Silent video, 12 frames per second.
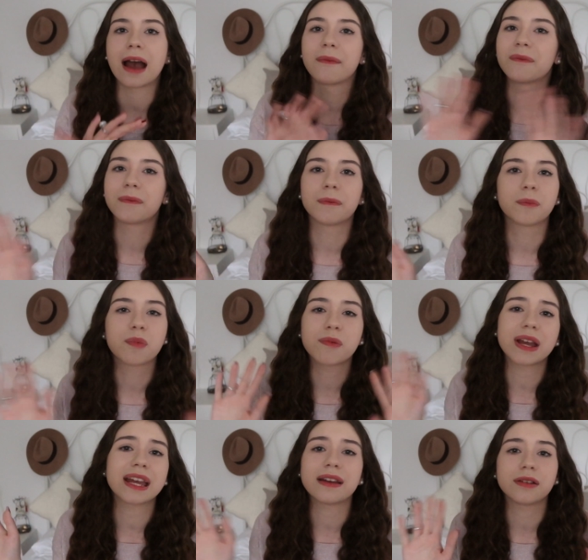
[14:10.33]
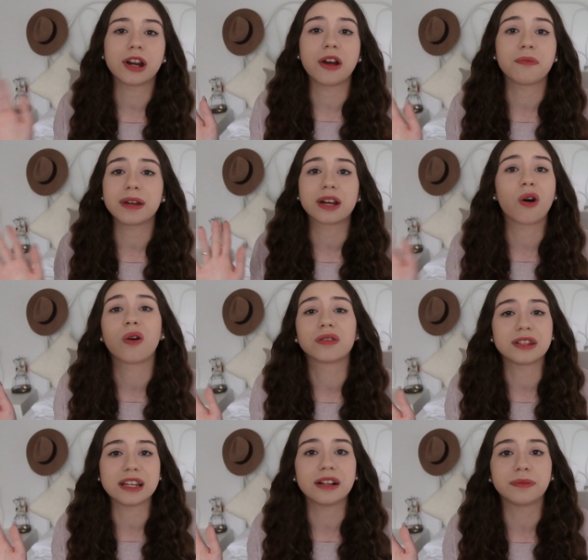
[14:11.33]
and we
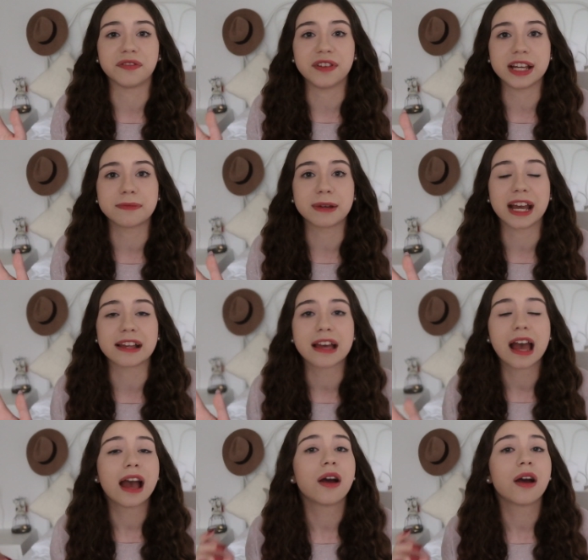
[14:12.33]
can't deal with this because